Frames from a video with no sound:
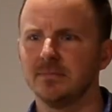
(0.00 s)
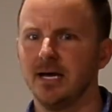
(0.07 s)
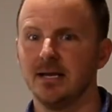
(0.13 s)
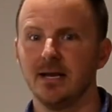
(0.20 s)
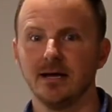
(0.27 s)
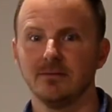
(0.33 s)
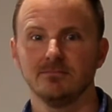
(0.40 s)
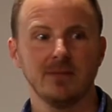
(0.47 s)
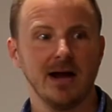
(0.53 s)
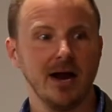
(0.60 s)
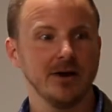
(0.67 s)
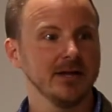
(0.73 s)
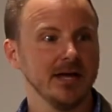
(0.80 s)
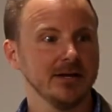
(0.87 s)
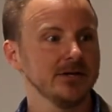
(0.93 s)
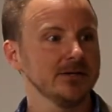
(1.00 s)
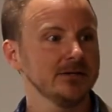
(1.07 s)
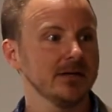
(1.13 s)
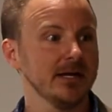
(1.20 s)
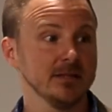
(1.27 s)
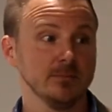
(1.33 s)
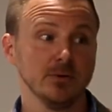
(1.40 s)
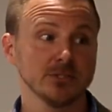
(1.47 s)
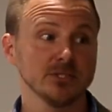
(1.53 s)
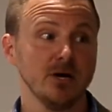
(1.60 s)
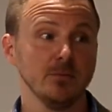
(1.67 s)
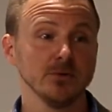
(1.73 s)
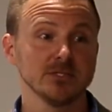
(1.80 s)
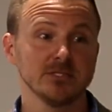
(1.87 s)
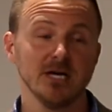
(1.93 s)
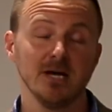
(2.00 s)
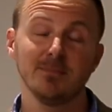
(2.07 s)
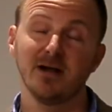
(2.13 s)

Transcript: and I hired an editor, and the book's almost done.